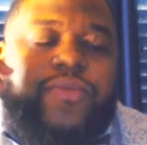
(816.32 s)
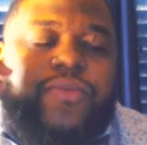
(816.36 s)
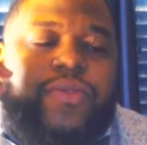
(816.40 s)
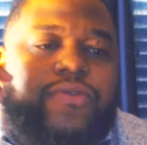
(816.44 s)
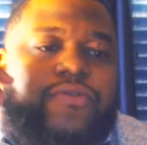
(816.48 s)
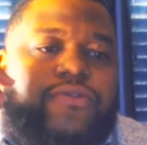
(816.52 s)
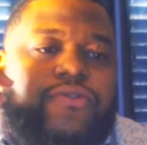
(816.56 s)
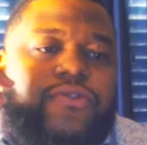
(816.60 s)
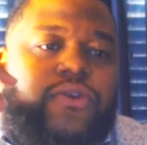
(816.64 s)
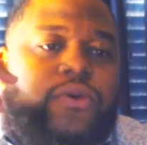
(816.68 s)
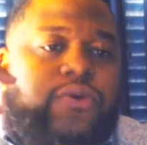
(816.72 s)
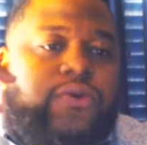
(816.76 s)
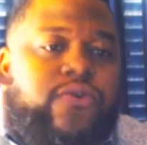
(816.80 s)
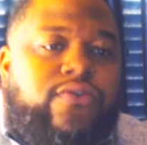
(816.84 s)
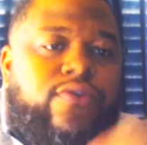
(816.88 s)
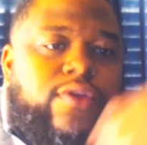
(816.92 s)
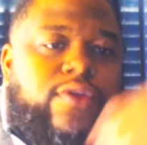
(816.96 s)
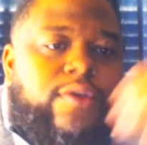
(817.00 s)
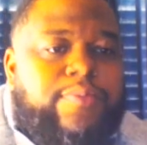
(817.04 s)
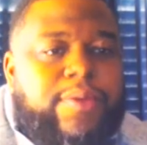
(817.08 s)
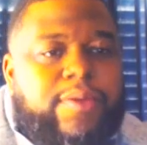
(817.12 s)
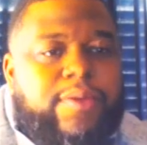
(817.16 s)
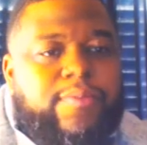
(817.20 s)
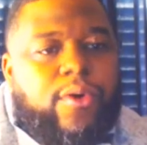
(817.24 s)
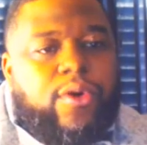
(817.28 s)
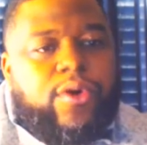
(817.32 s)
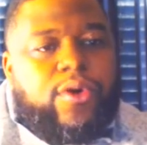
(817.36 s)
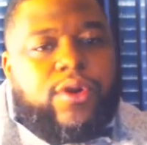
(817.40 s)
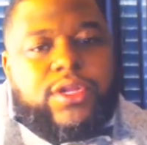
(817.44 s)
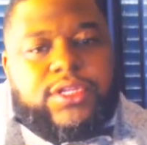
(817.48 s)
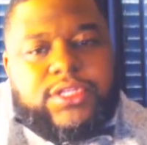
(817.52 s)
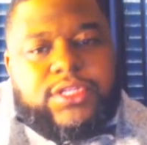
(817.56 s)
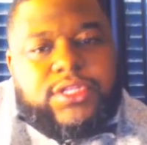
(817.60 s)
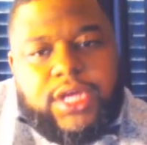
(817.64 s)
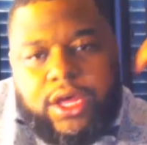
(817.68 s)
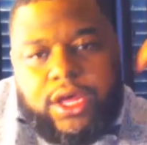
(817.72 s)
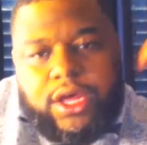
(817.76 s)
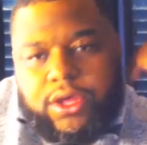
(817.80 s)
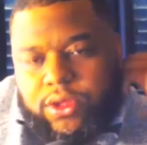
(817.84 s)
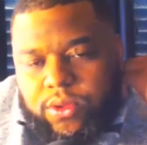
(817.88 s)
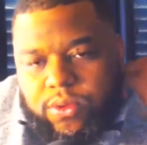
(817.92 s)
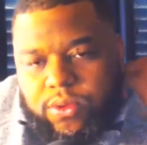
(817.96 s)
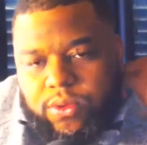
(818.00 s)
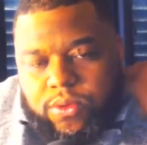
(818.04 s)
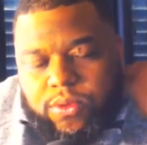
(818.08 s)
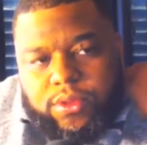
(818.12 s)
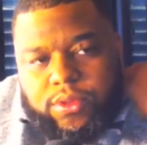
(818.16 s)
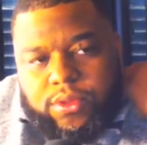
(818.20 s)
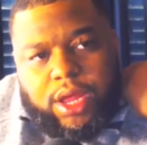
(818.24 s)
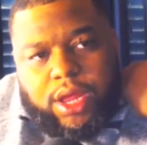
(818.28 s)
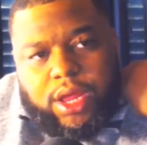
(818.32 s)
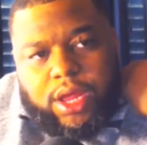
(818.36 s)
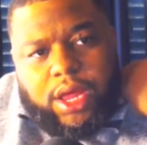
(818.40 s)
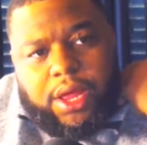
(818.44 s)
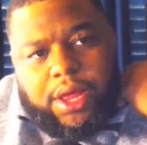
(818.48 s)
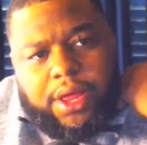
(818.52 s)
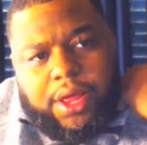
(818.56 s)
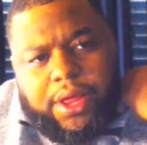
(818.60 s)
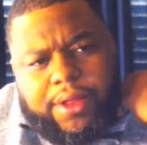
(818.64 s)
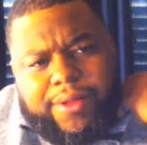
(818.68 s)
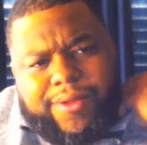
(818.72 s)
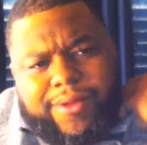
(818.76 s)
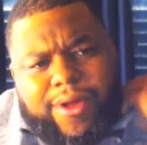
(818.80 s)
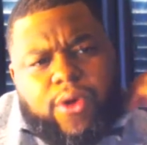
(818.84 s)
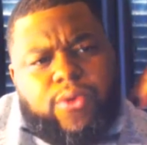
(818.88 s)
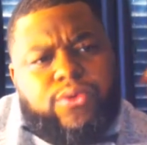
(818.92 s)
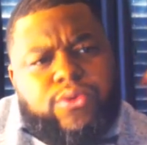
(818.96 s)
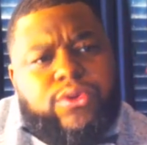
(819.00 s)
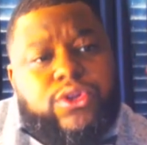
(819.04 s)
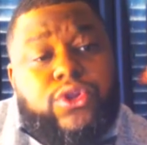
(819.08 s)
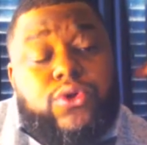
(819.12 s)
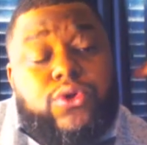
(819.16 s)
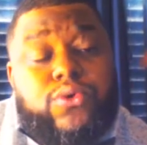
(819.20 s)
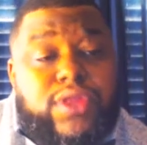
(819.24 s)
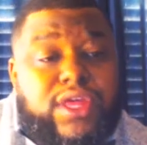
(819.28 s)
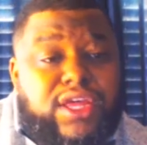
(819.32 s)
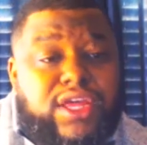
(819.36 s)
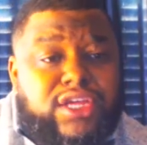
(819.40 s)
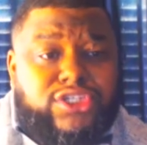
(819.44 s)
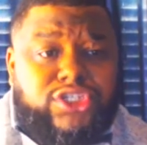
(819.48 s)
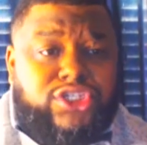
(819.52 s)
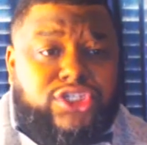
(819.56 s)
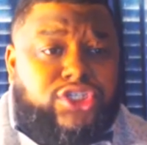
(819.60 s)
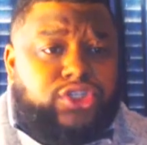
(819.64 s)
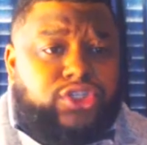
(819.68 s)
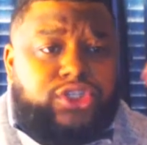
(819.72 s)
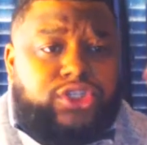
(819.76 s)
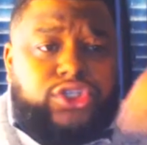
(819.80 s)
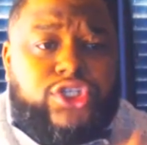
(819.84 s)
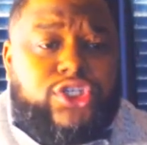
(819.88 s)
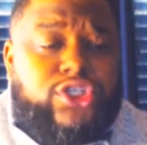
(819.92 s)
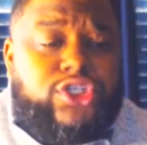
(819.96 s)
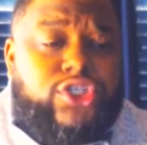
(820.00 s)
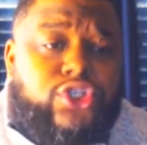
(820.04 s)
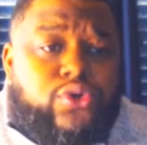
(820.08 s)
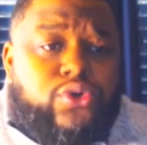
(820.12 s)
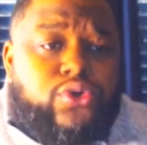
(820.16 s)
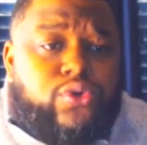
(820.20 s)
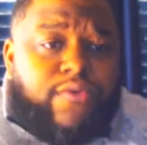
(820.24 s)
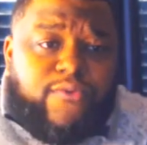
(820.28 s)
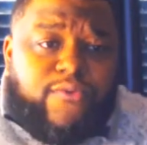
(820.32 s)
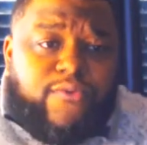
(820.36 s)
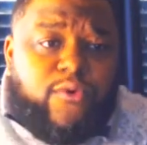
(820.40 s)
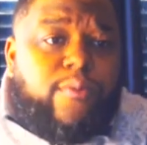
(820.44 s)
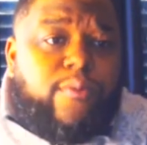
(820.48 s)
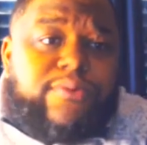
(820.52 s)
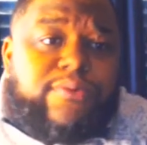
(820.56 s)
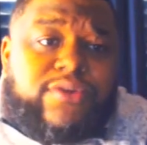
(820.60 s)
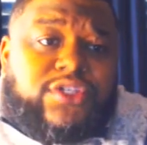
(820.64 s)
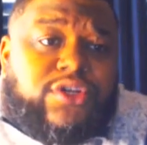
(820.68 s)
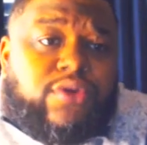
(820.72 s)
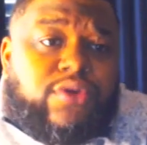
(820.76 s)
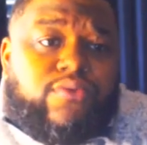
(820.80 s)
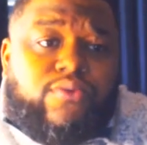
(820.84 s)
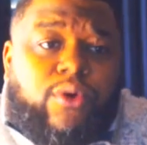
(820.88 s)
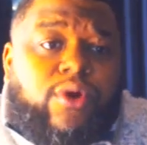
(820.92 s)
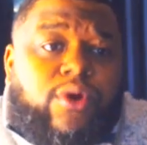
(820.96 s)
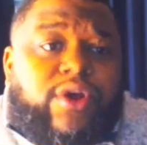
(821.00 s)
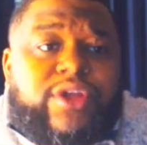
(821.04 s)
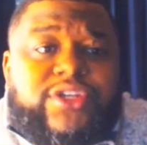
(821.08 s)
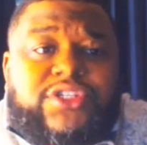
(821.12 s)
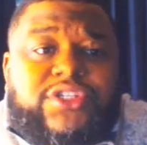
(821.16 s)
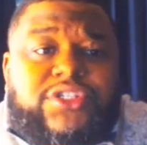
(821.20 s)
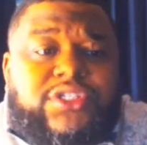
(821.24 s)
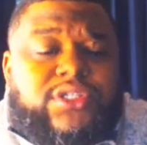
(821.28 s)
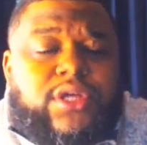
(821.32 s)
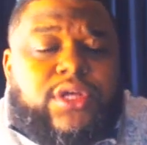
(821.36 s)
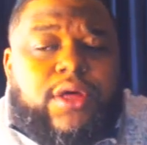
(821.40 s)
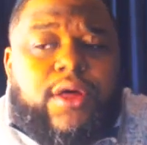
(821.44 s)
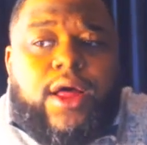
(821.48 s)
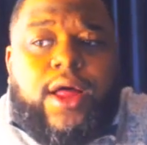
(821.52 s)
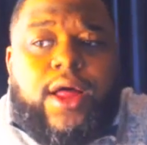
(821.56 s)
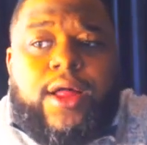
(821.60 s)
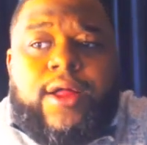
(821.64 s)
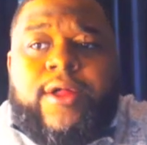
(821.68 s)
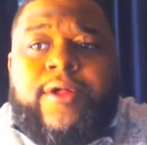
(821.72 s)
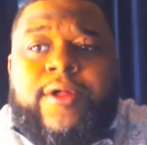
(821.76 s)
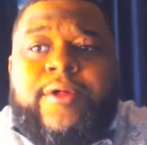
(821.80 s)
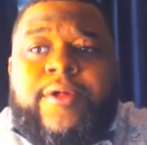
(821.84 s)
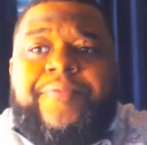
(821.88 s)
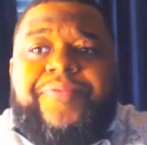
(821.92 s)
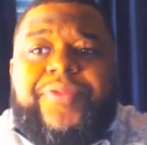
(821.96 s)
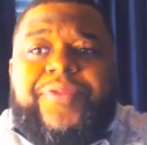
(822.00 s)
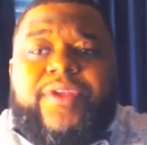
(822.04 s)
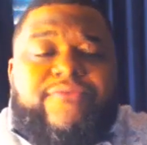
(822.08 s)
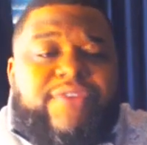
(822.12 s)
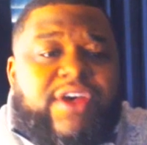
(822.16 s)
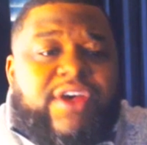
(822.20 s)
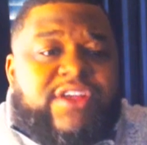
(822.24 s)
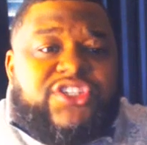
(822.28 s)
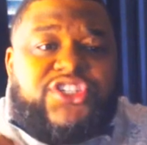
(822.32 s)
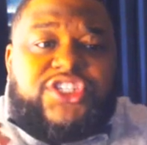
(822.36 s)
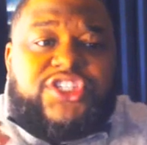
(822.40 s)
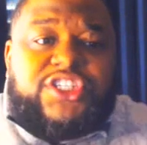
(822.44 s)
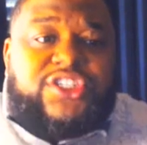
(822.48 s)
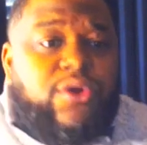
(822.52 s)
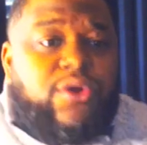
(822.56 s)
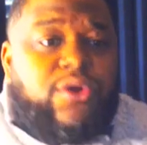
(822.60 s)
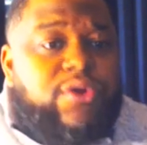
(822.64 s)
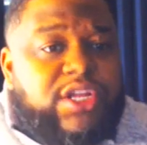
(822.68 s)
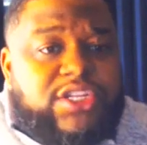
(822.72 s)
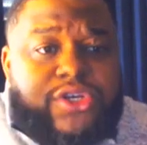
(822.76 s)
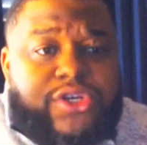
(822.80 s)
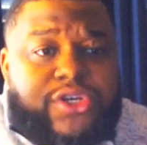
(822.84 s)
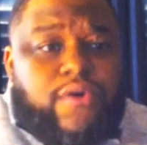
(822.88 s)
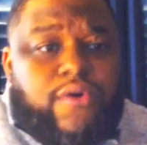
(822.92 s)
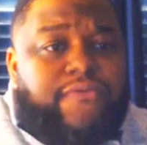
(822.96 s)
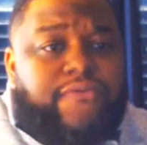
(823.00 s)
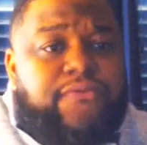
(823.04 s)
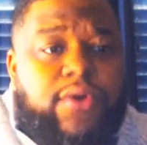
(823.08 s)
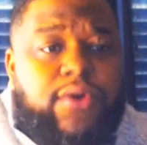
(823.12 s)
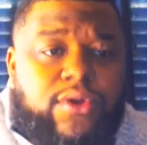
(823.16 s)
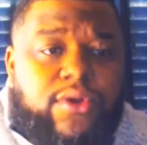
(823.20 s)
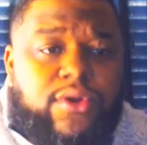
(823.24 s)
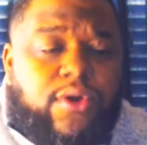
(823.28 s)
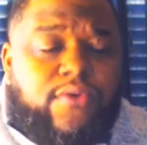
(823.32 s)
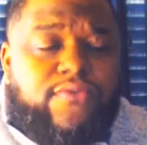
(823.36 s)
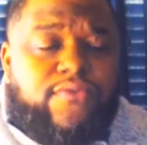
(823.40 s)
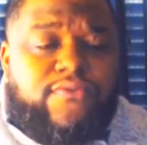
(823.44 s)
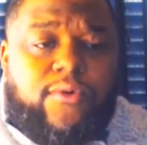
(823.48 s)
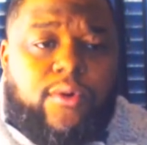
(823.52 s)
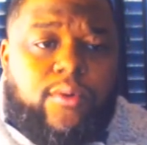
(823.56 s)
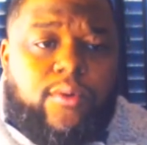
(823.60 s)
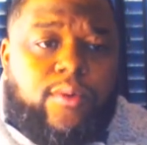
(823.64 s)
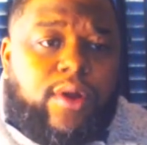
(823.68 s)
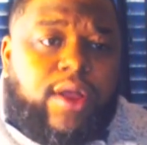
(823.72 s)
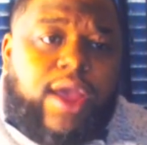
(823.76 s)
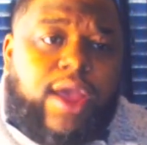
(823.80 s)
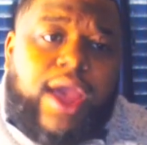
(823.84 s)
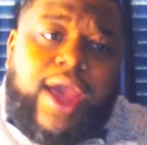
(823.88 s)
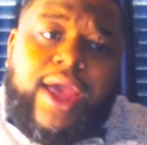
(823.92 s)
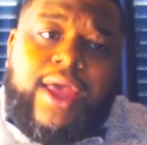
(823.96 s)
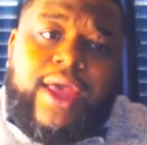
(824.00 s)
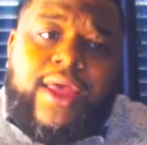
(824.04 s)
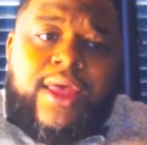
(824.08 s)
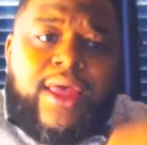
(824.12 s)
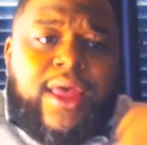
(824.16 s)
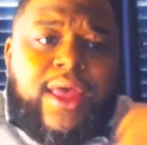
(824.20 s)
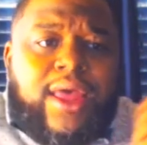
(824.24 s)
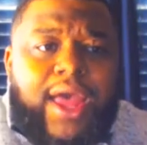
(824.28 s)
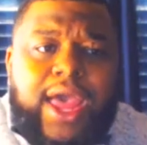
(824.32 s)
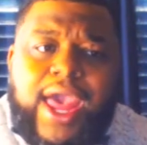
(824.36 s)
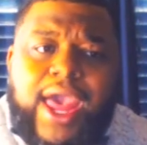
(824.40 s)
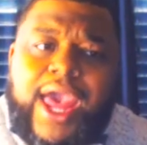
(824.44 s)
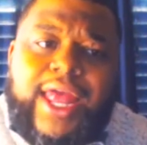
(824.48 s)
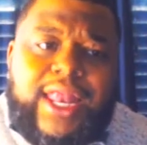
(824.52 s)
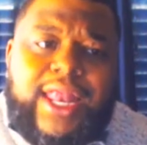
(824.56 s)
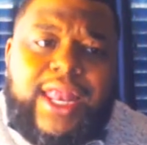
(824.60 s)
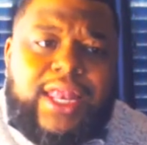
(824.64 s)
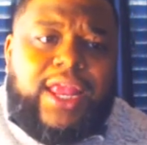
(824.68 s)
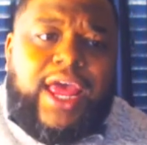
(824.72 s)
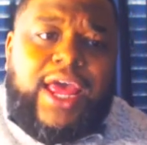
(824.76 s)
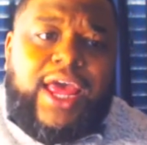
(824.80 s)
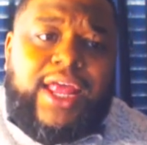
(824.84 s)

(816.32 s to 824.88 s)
usually people are going to tell you, "Oh, do this. Just do the 4% rule, and just invest just only into your 401k, and